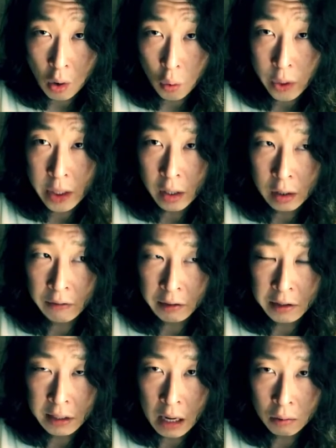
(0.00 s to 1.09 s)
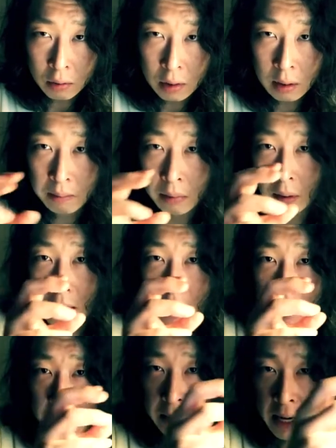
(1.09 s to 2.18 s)
we hear different sounds. But
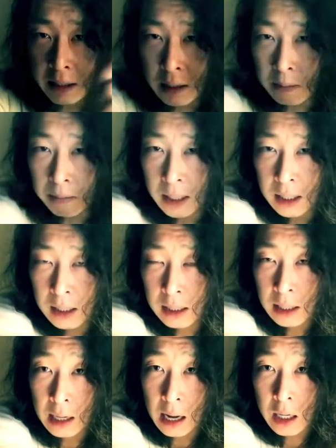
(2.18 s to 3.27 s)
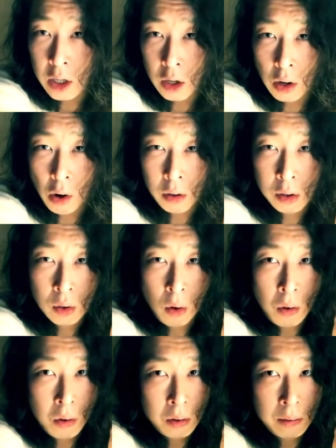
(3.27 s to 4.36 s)
as it passes me, and I hear
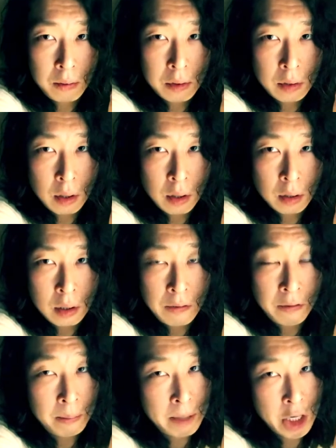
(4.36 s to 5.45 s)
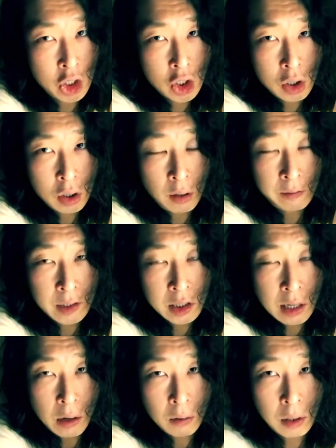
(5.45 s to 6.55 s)
also the different pitch of the
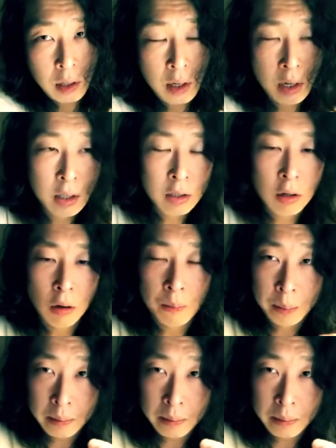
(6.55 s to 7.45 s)
sound. So,